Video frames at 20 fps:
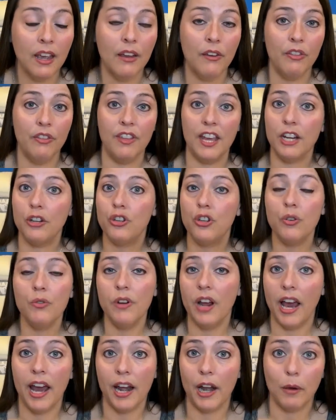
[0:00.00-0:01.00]
They do
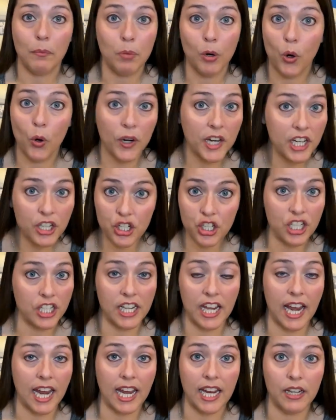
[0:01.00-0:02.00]
not
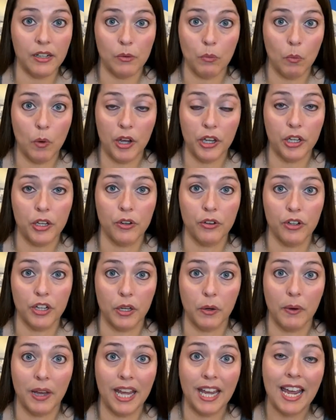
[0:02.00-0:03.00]
appreciate what you're
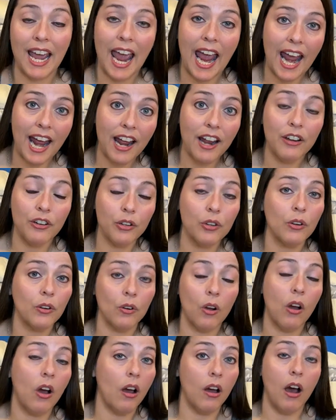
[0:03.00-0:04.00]
doing. And
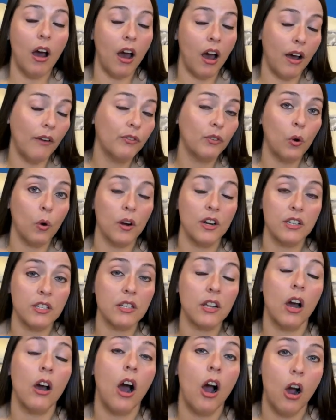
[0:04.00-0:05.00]
you're, of course,
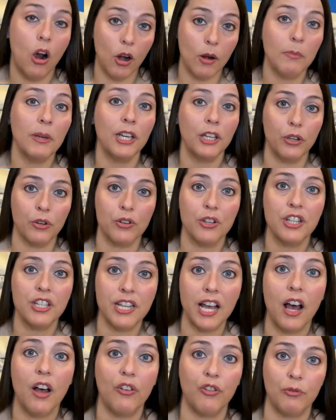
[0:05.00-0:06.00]
harming
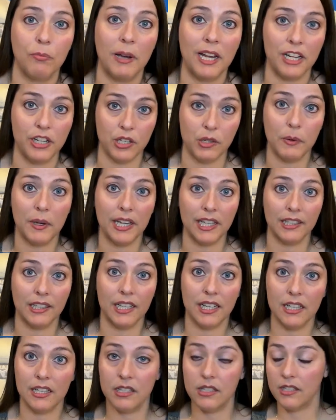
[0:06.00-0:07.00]
yourself by doing
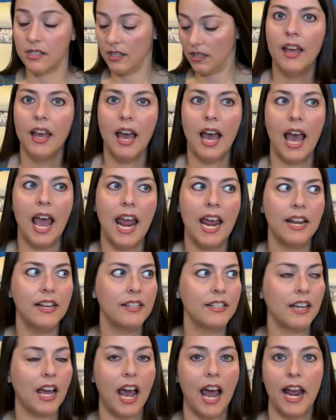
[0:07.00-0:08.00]
this.
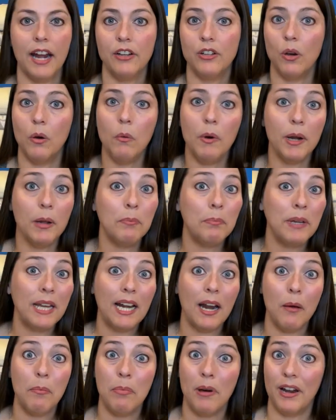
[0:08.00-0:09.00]
And I don't want to
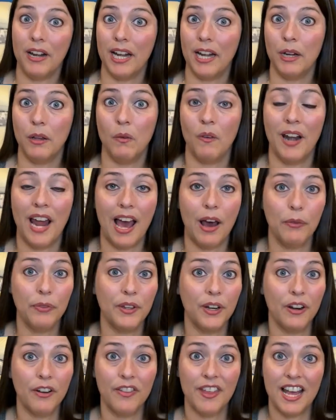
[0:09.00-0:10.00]
beat up on anyone out
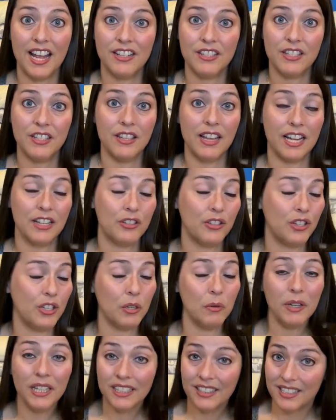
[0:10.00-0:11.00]
there that's that's
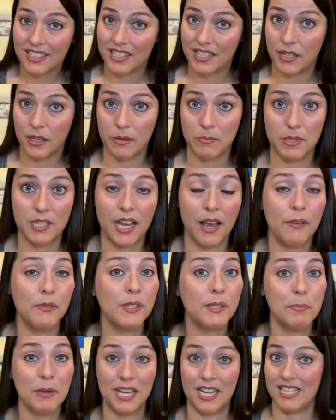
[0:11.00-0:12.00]
doing this to
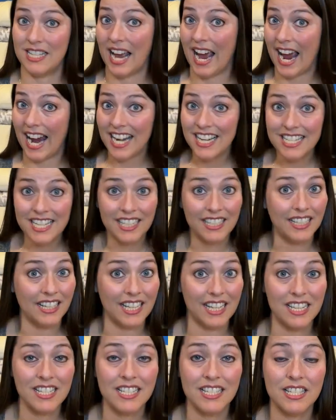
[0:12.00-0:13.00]
themselves because I did
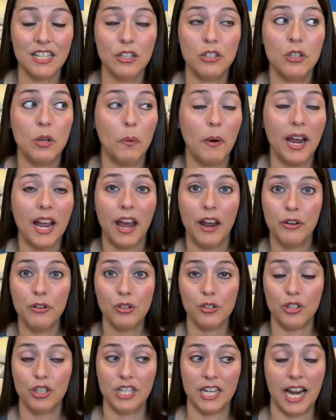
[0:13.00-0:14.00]
this. So I
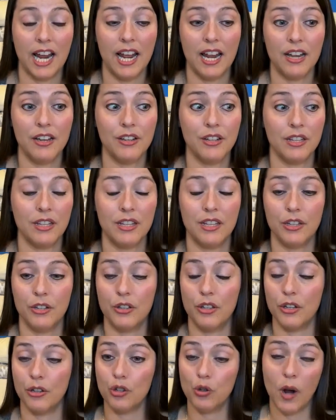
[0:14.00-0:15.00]
understand the,
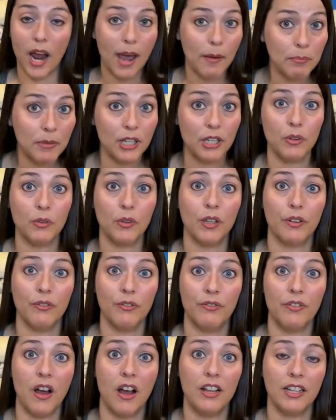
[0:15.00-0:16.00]
the trap that you can
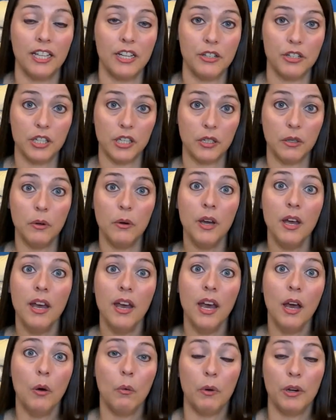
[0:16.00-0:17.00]
fall into
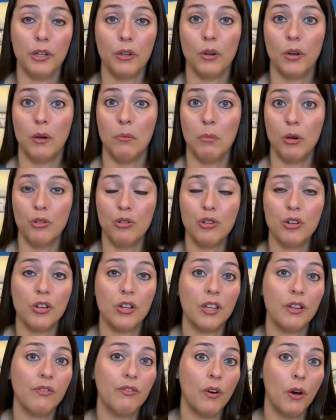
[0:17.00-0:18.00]
when you're
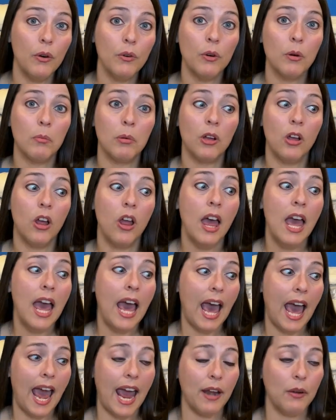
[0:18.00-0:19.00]
emotionally vulnerable
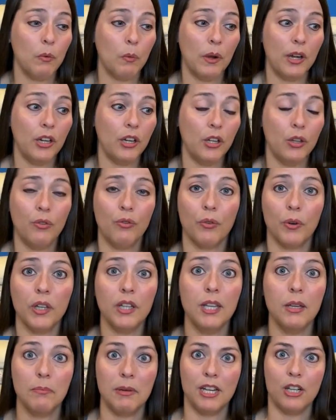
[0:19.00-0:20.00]
and when you've
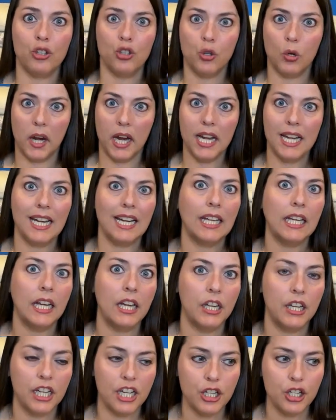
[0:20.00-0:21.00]
really been trained and
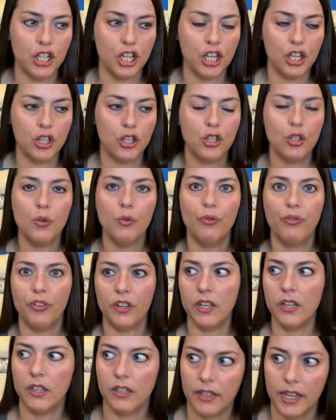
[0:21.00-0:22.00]
conditioned to
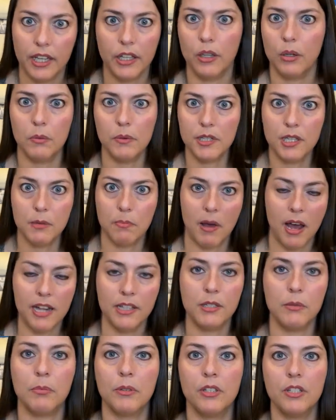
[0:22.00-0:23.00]
feel like you're
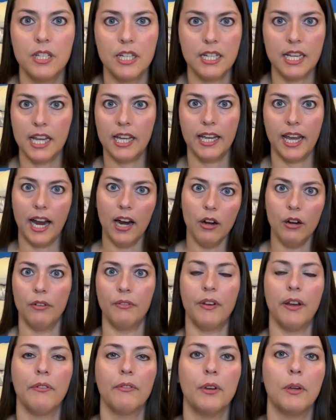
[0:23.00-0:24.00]
responsible to take care of
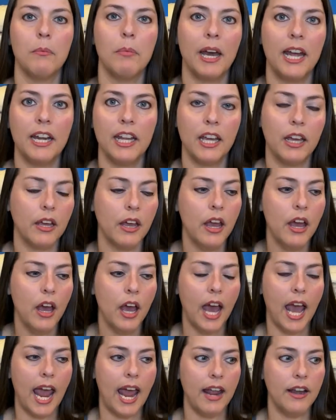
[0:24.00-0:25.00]
everybody
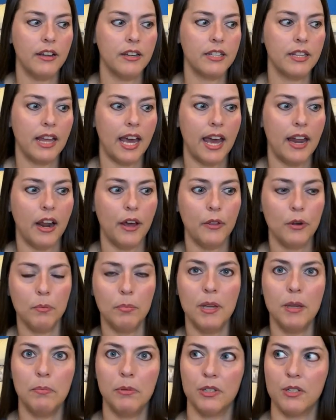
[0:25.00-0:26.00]
and that other
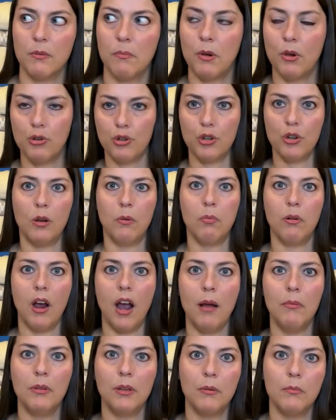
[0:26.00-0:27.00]
people's emotional
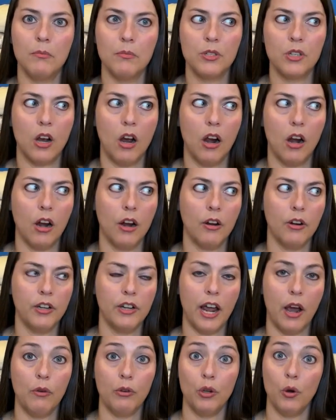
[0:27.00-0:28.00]
problems are
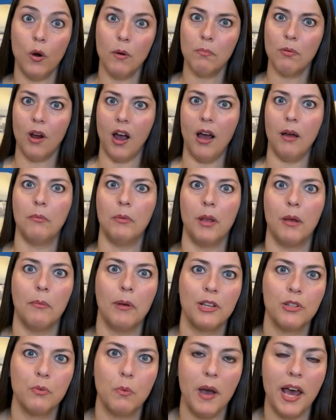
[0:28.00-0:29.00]
now your problem
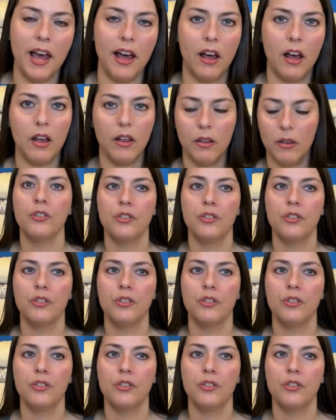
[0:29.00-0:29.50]
as well.